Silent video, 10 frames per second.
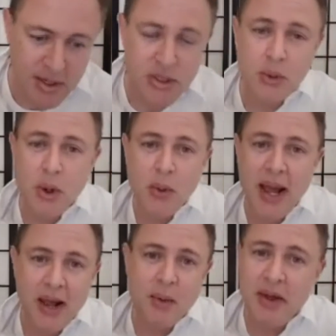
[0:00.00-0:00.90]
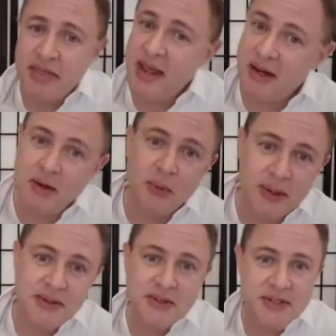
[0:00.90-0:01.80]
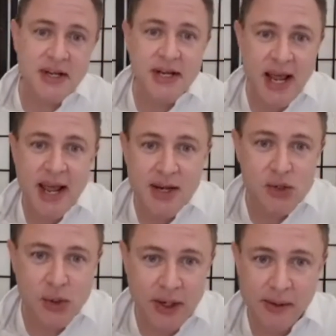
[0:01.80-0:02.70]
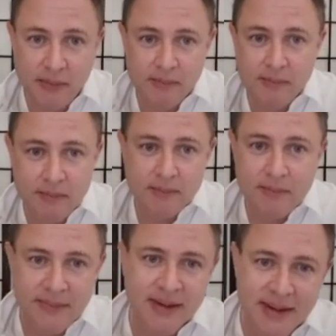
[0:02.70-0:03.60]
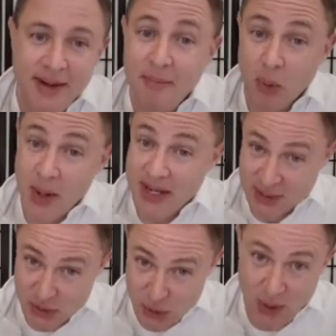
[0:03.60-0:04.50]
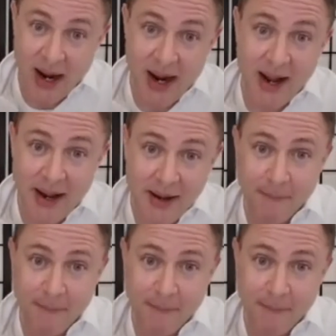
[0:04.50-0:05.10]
do away with ignorance and hatred. We can try.